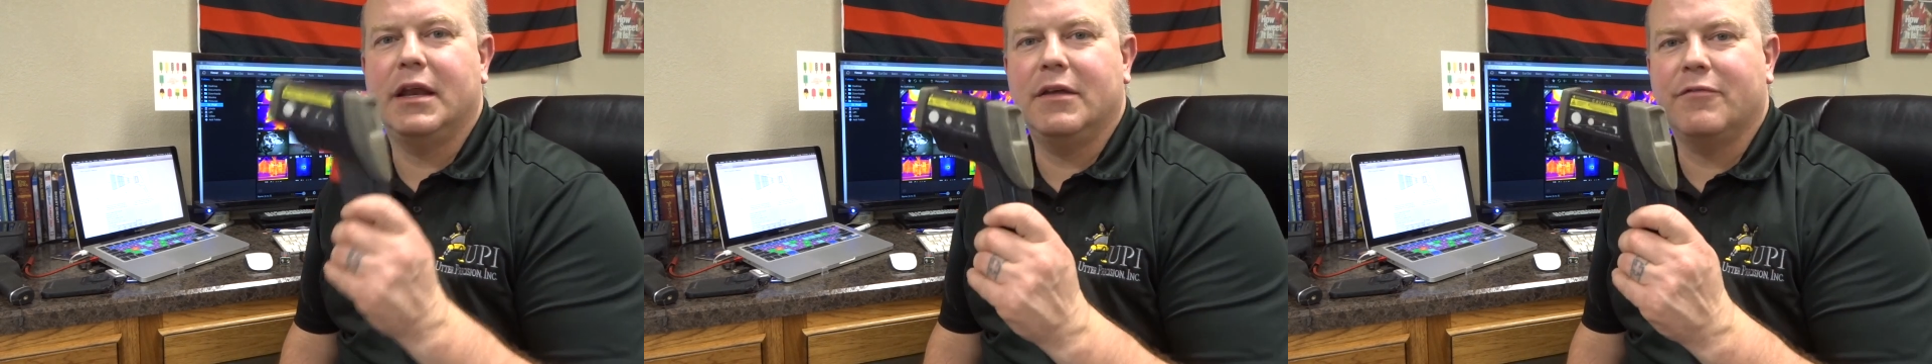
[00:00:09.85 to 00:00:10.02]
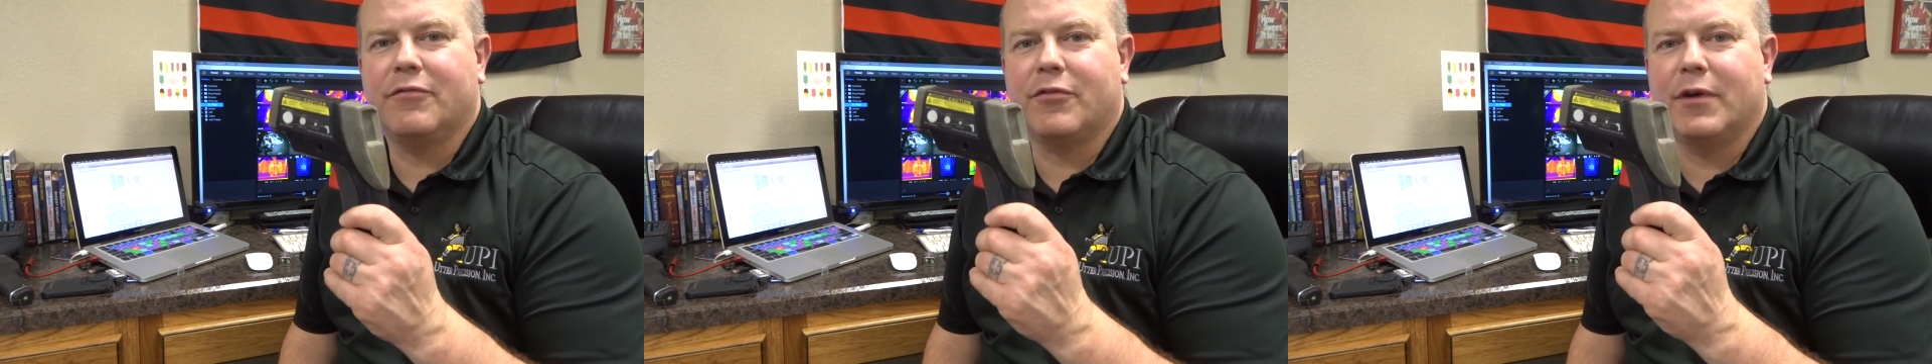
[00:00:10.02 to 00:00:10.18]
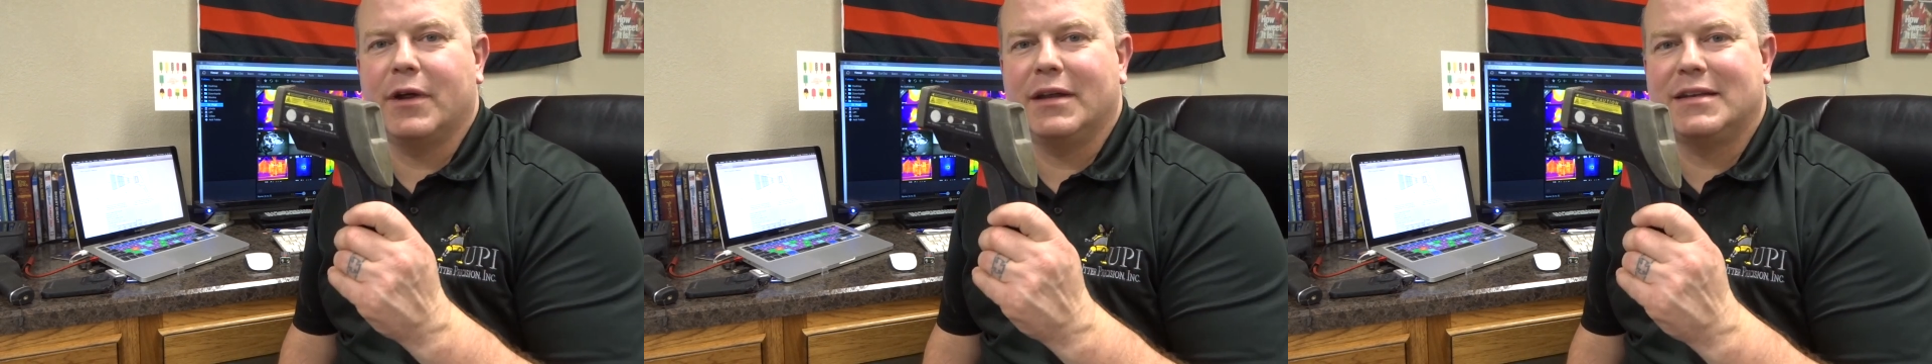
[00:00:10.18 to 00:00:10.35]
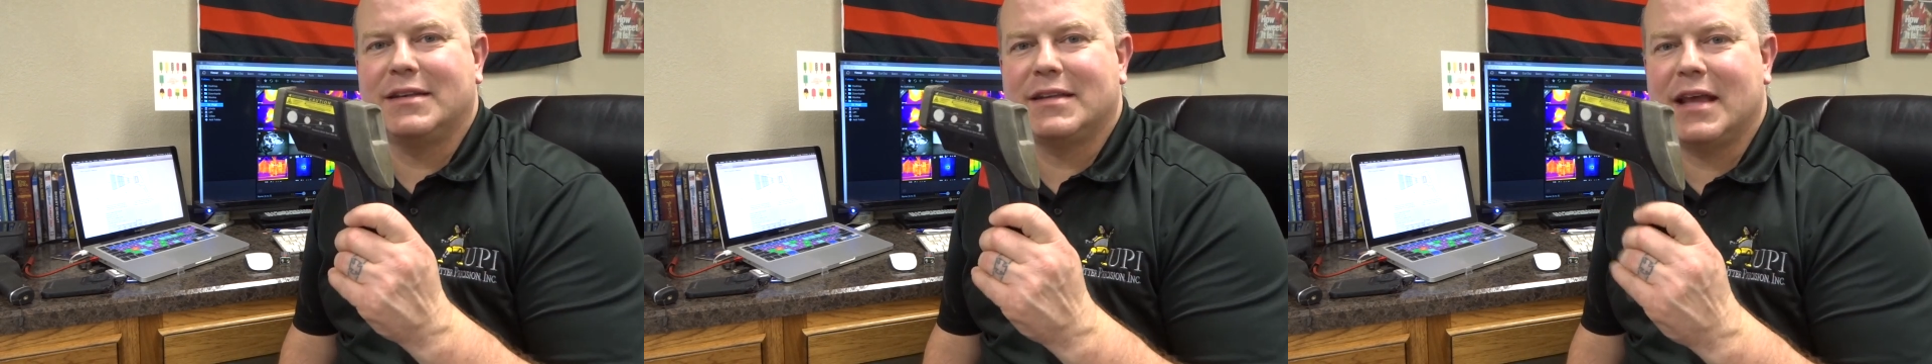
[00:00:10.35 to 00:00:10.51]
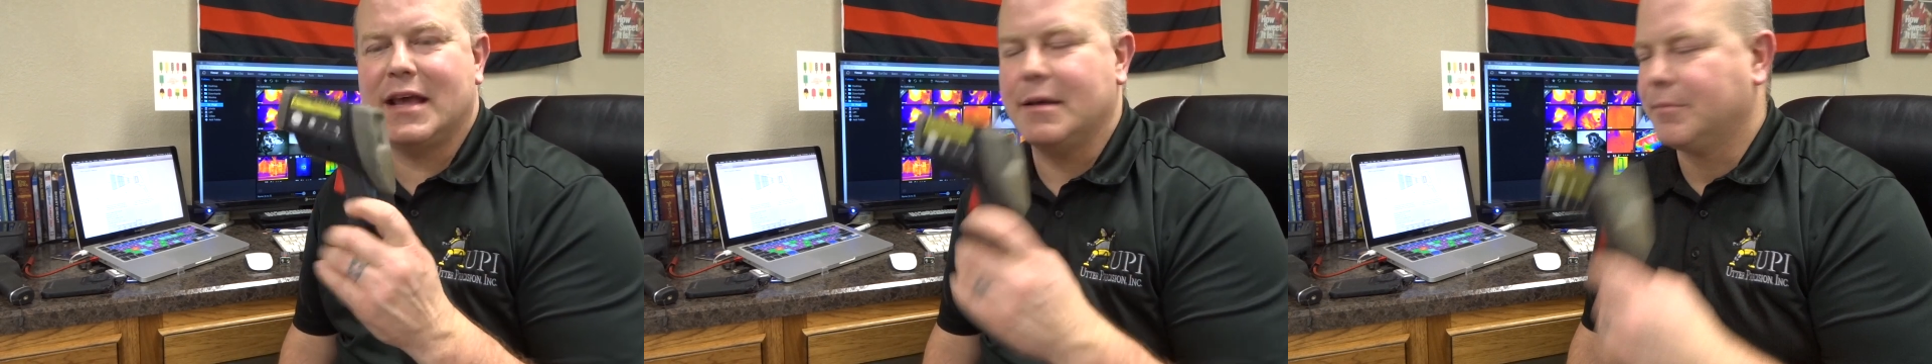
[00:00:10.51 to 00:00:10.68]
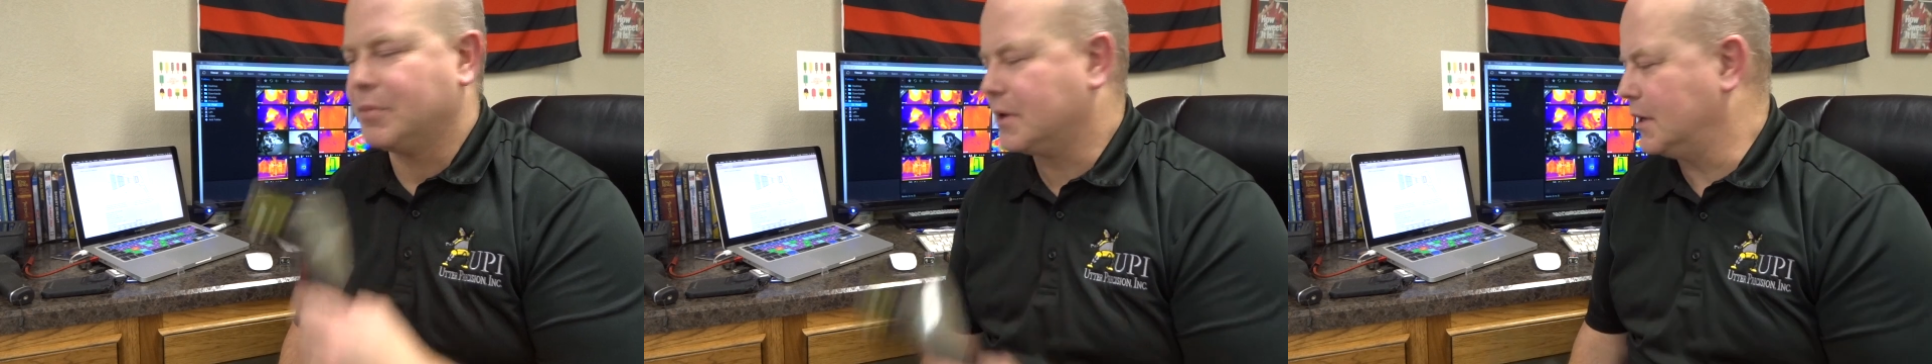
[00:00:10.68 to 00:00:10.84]
infrared
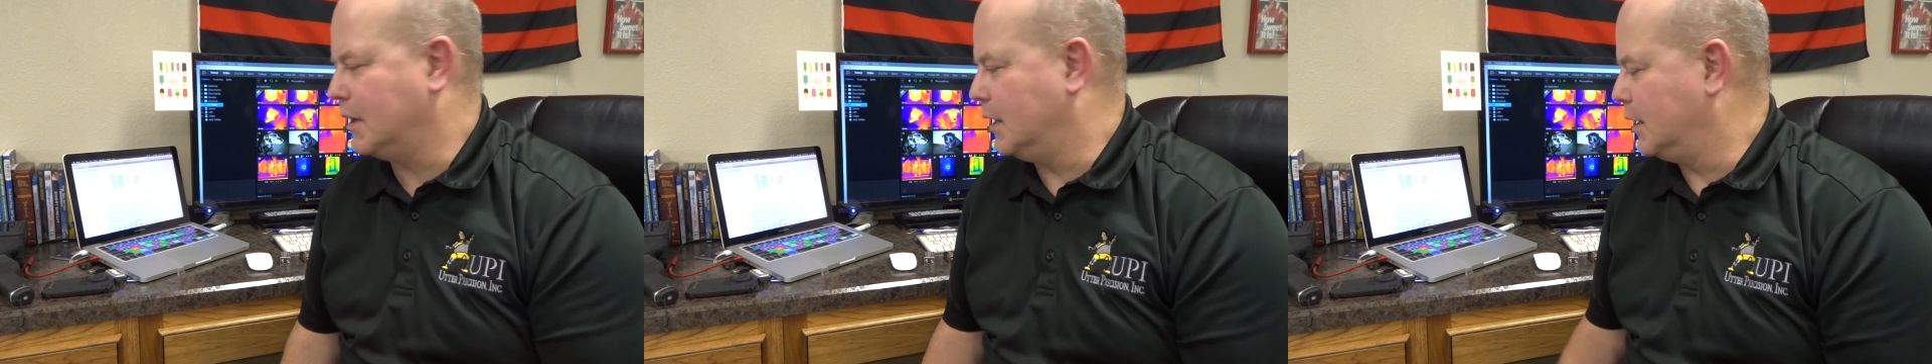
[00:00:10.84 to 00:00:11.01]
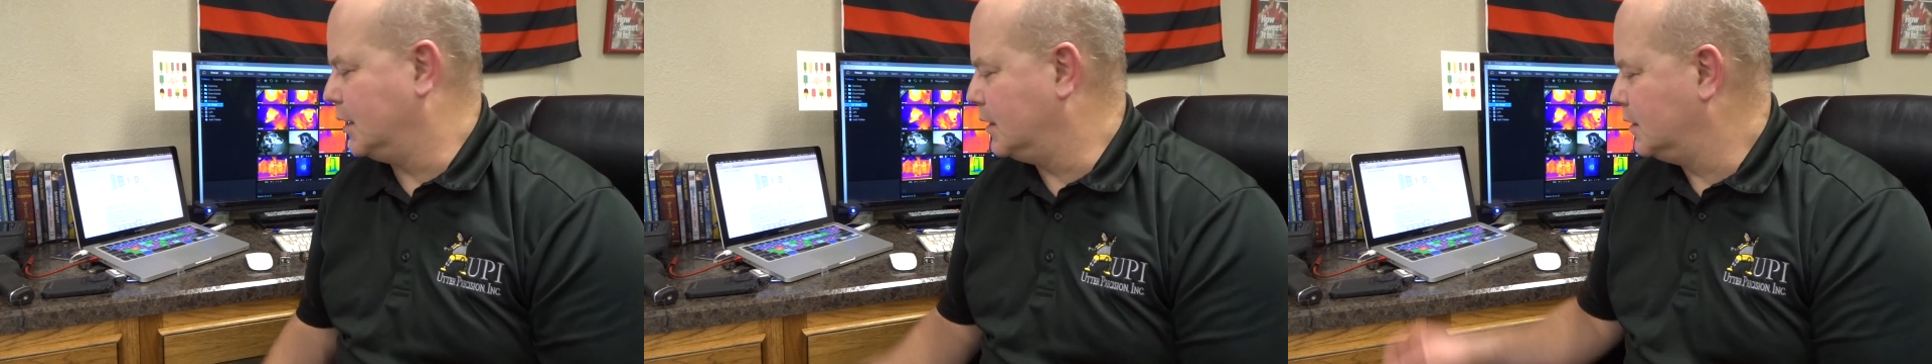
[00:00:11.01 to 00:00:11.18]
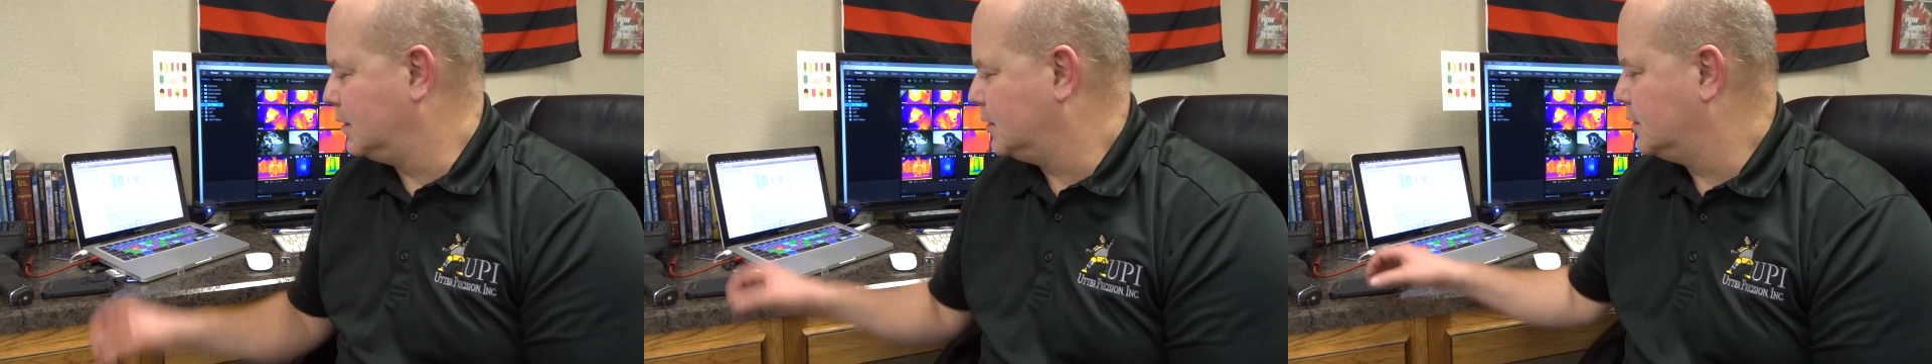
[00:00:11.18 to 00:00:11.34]
temp gun,